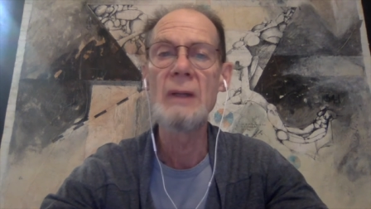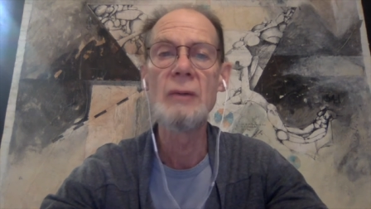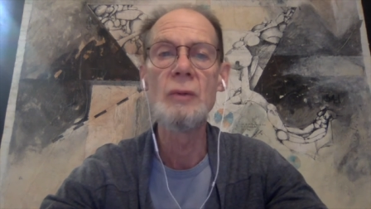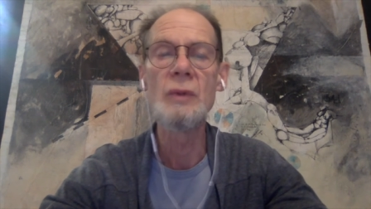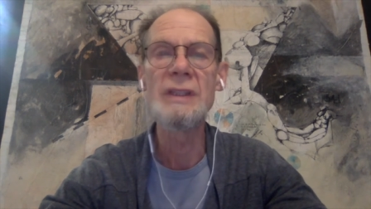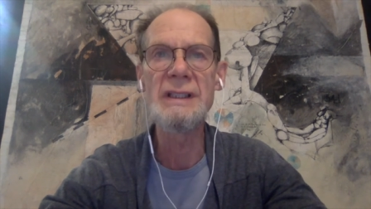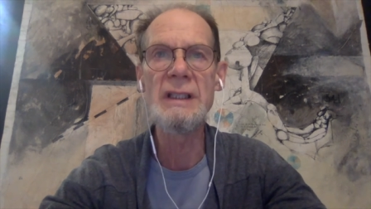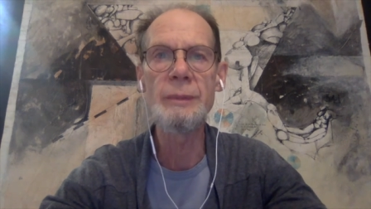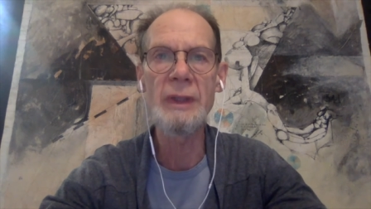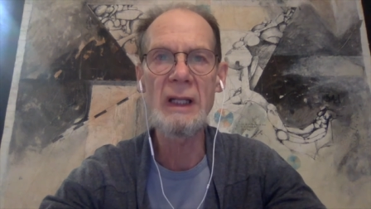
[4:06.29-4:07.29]
was
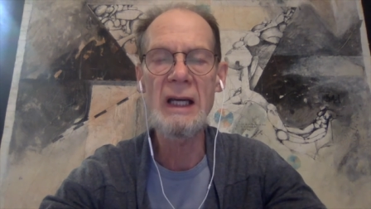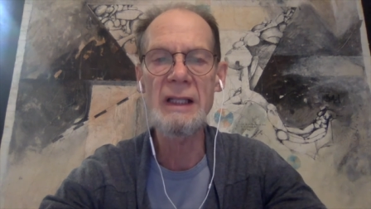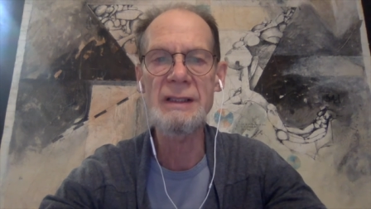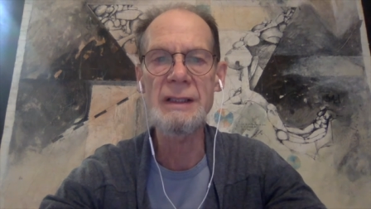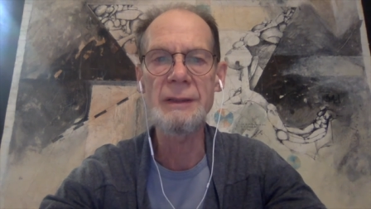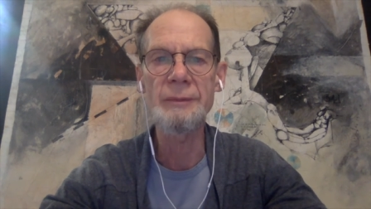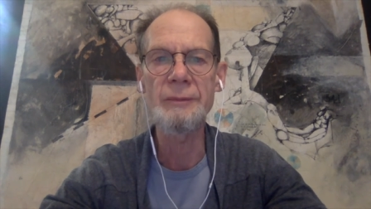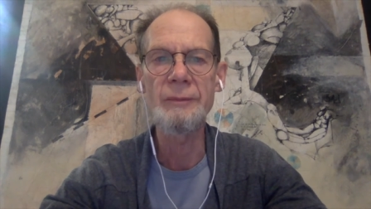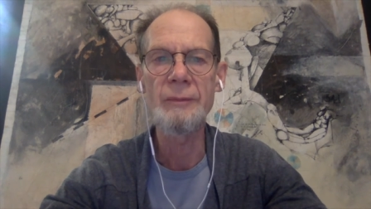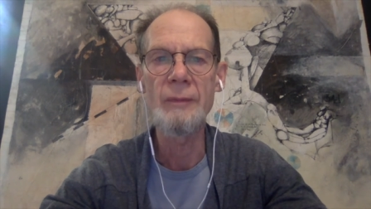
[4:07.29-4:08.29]
deep and lasting
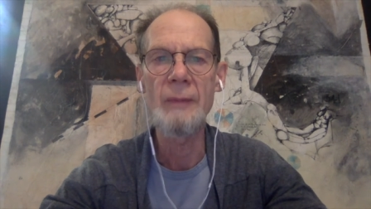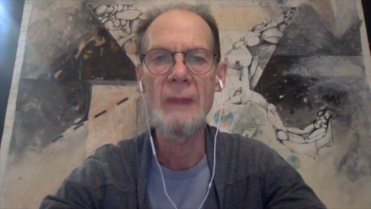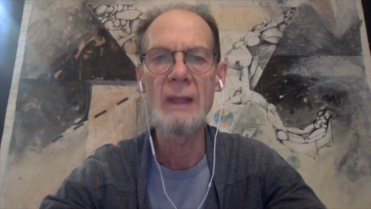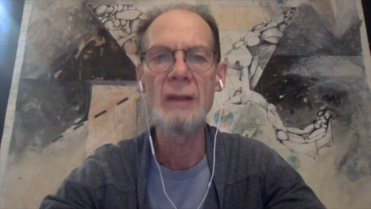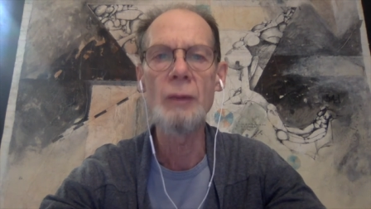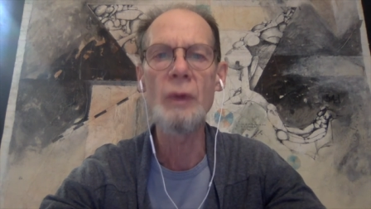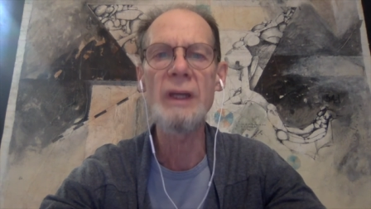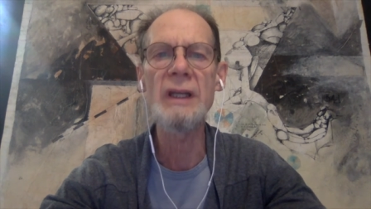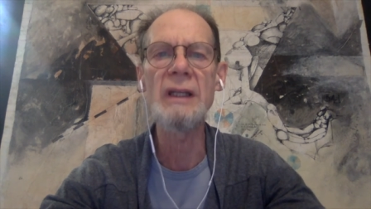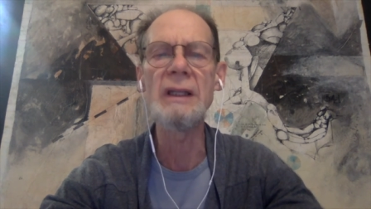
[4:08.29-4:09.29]
the
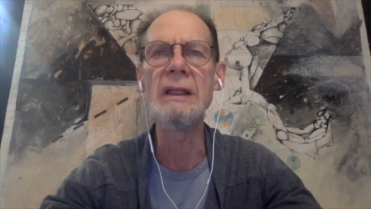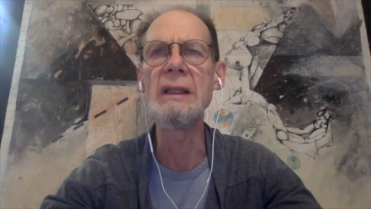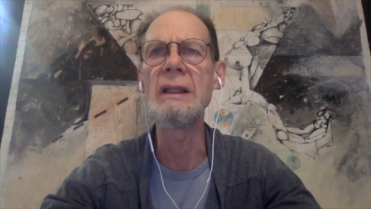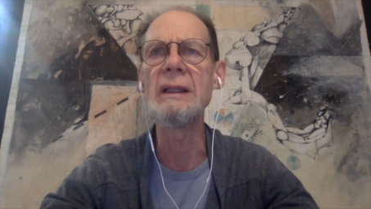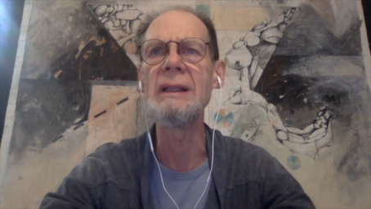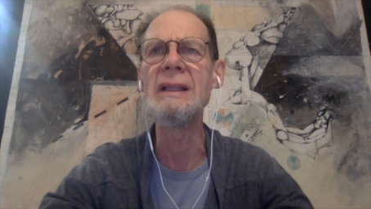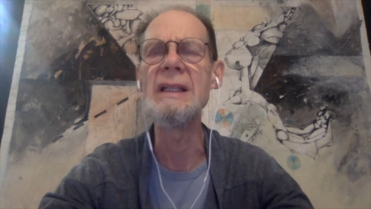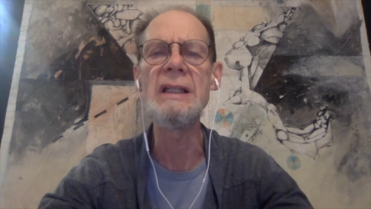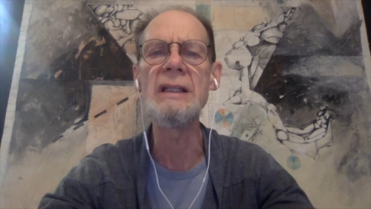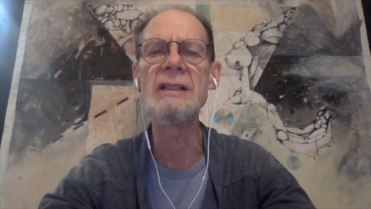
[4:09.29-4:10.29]
way he
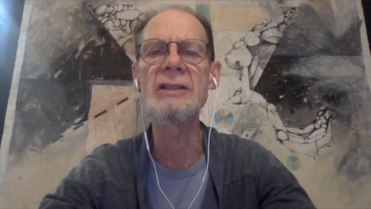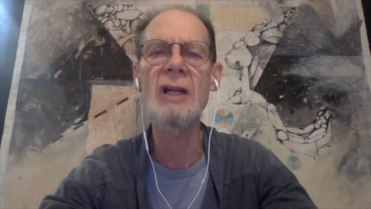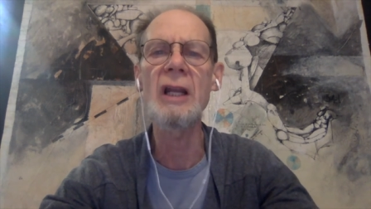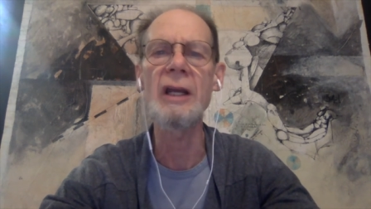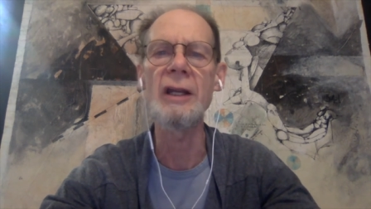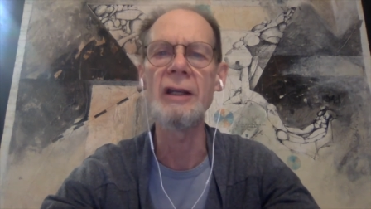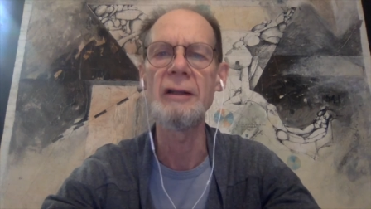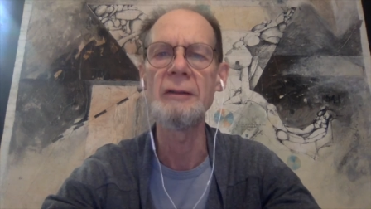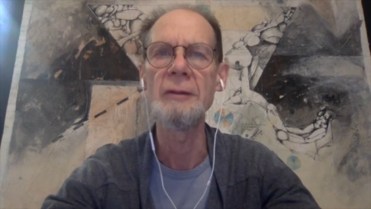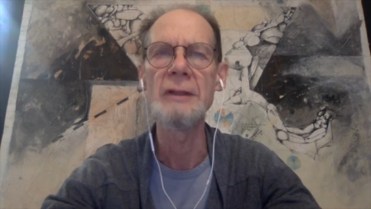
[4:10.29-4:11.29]
kneads clay,
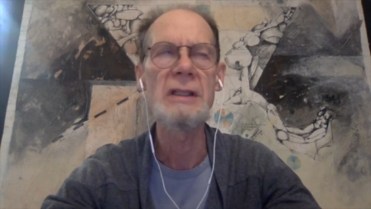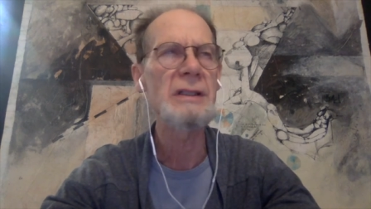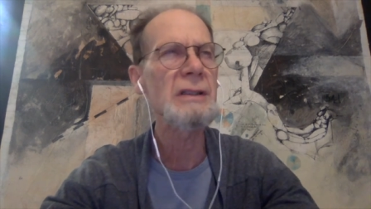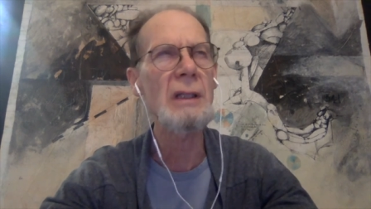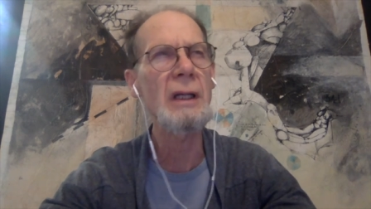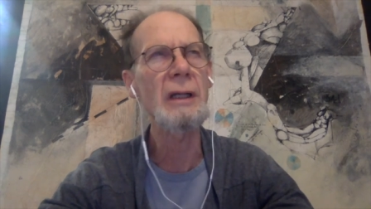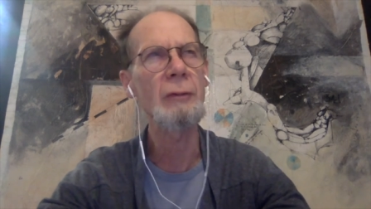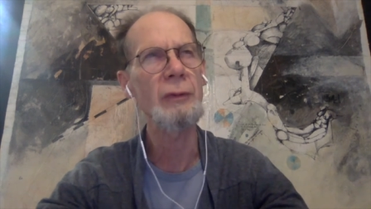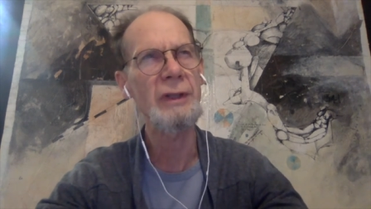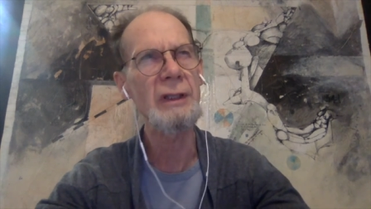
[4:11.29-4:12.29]

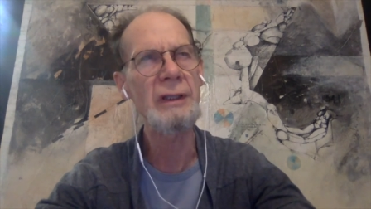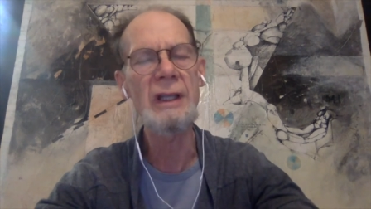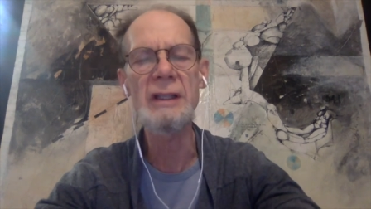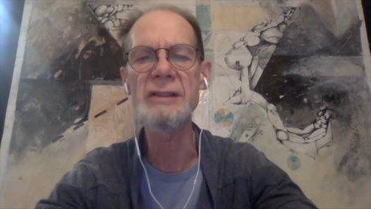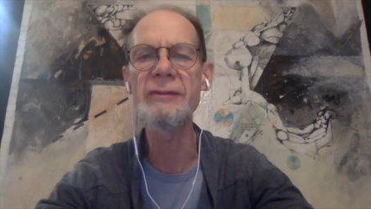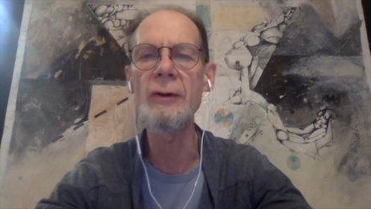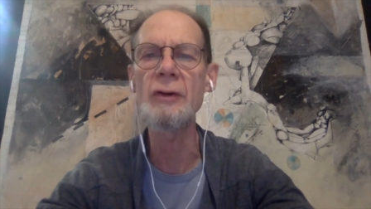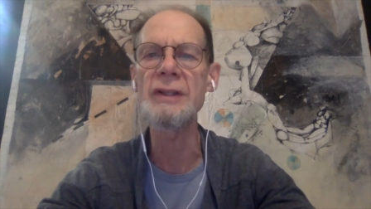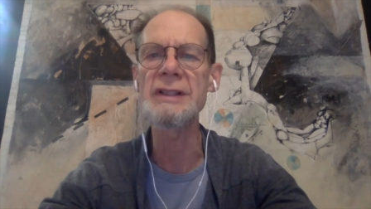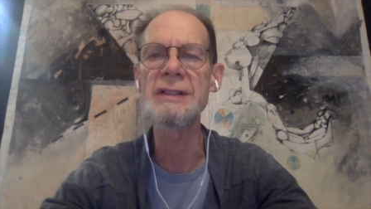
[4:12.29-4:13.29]
studying with intense
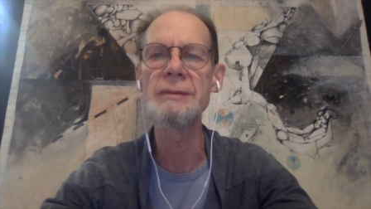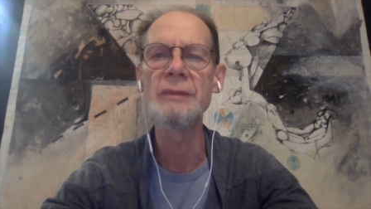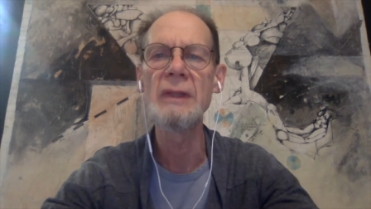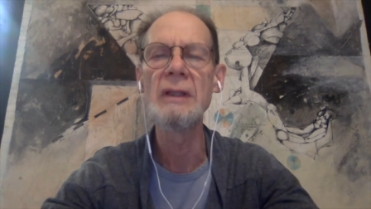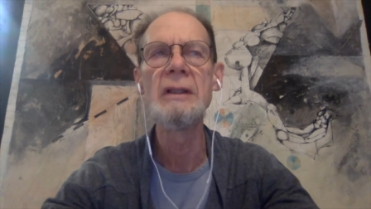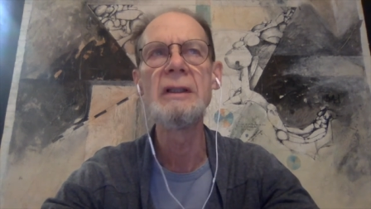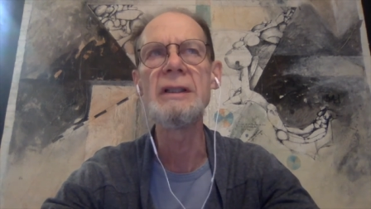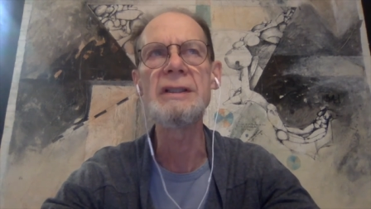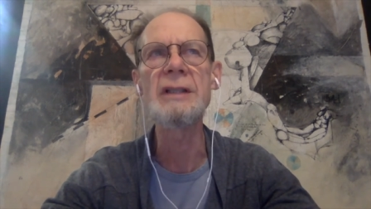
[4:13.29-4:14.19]
focus his